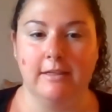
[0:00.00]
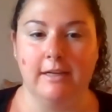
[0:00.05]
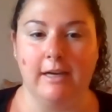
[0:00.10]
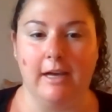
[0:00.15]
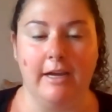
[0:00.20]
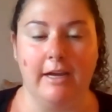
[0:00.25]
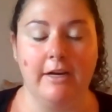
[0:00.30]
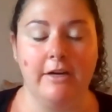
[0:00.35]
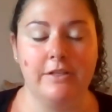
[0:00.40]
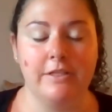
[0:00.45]

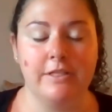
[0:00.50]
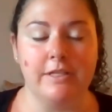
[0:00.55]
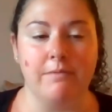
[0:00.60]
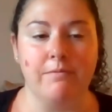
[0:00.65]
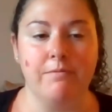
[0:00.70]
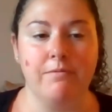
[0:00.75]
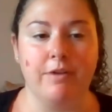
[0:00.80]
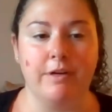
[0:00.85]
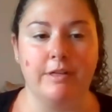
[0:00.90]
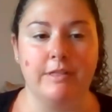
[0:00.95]
I heard
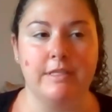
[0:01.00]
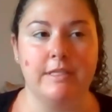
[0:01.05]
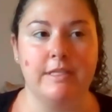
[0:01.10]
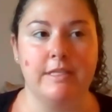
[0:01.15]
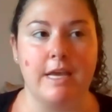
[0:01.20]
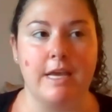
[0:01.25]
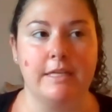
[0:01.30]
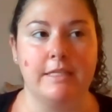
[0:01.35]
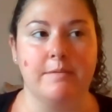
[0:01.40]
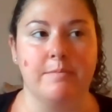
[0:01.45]
some friends
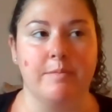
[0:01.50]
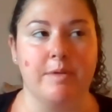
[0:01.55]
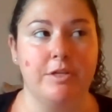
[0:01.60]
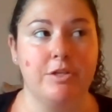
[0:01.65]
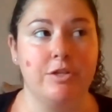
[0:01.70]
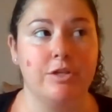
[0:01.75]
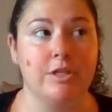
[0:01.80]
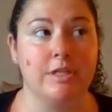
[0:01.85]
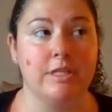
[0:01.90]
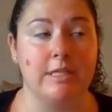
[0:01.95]
say some
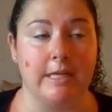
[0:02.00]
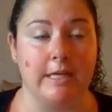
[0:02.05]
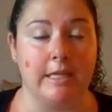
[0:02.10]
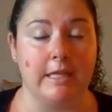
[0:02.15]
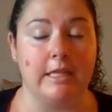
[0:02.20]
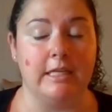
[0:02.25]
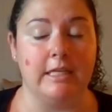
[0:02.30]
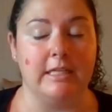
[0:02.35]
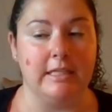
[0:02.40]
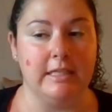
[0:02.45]
interesting
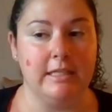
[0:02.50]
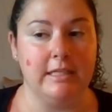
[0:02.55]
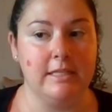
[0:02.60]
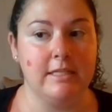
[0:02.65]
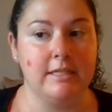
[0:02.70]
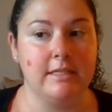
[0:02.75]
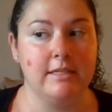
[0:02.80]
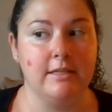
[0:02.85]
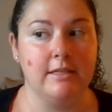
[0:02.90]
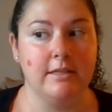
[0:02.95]
things.
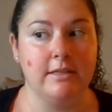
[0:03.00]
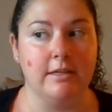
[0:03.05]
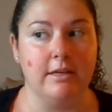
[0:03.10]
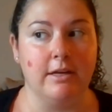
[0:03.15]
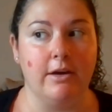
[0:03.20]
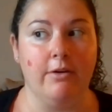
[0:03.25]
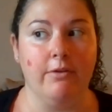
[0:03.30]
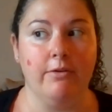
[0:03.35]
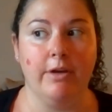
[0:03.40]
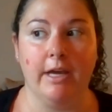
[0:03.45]

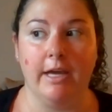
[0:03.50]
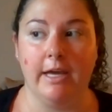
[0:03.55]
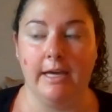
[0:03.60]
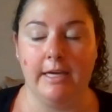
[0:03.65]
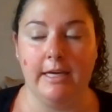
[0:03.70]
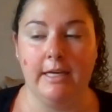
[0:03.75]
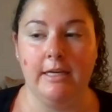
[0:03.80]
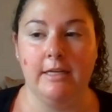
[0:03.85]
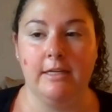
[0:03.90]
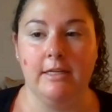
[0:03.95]

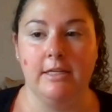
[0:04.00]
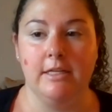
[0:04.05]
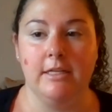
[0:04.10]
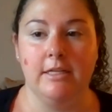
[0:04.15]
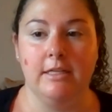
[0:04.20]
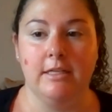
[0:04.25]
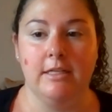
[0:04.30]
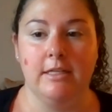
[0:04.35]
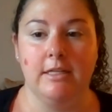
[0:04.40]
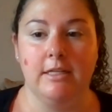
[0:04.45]
Okay.
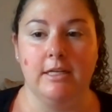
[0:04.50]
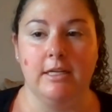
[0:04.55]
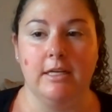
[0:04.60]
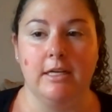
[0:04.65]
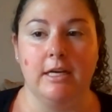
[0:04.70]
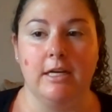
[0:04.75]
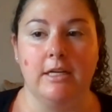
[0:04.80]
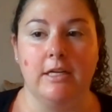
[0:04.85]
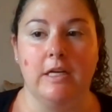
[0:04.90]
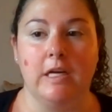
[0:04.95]

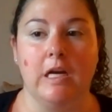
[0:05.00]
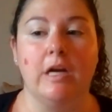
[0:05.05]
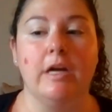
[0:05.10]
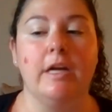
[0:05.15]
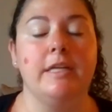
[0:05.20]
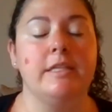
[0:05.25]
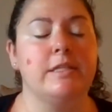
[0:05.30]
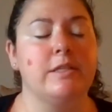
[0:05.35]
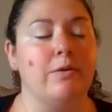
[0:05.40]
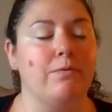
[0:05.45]
All
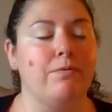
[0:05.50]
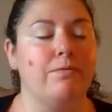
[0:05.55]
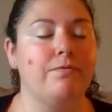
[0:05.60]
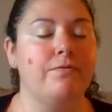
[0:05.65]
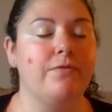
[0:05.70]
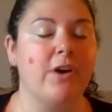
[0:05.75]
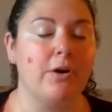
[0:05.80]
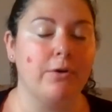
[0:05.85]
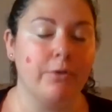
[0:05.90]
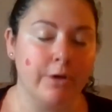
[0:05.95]
right, so
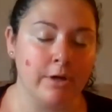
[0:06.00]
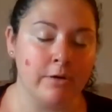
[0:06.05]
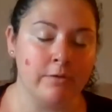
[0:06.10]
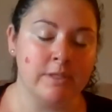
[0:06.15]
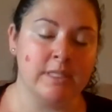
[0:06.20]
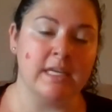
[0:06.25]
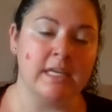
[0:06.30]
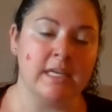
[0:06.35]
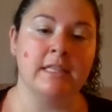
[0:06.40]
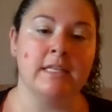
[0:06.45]

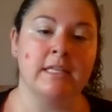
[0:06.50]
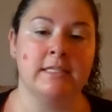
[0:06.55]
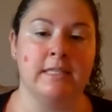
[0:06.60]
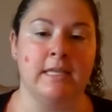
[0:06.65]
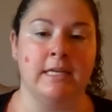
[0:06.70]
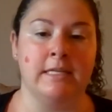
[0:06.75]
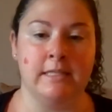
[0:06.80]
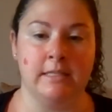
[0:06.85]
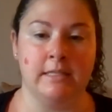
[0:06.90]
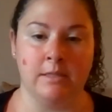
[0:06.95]

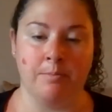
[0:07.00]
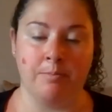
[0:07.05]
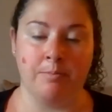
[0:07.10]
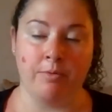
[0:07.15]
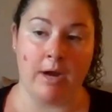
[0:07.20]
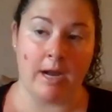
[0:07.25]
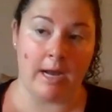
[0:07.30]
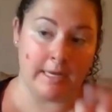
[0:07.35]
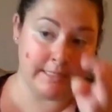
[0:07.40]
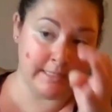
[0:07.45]
photosynthesis is the
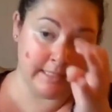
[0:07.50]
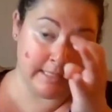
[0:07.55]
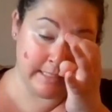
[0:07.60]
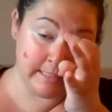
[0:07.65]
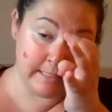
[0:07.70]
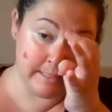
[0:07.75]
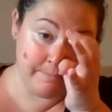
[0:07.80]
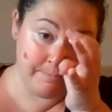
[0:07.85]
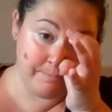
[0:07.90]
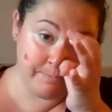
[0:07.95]

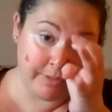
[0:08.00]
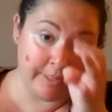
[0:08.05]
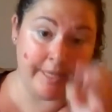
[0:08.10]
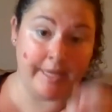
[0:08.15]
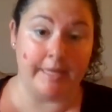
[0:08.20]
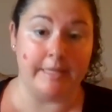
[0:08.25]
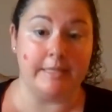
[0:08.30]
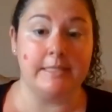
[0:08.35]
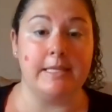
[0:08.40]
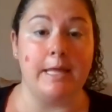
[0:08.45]
process in
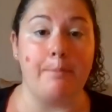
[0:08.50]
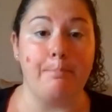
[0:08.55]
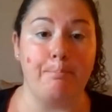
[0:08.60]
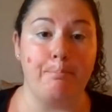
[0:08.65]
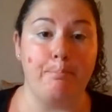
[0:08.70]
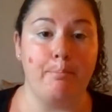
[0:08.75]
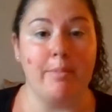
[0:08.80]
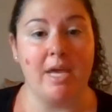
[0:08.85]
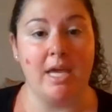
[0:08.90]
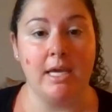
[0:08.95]
plants that
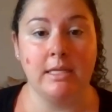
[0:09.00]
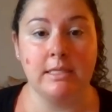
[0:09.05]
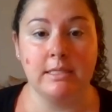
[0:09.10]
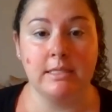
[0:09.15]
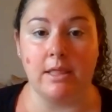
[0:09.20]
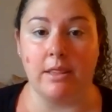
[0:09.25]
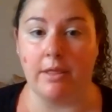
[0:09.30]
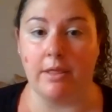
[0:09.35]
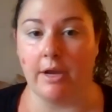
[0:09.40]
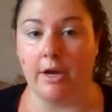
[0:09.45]
makes
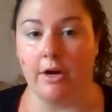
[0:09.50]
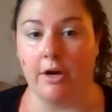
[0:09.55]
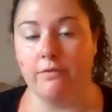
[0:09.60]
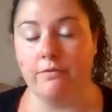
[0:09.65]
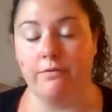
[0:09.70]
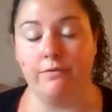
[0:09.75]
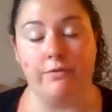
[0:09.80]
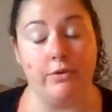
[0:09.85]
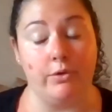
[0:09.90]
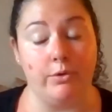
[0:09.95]

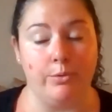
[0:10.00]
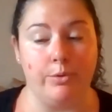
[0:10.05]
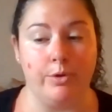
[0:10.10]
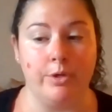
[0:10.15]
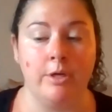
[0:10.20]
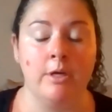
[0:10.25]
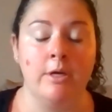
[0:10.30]
their food.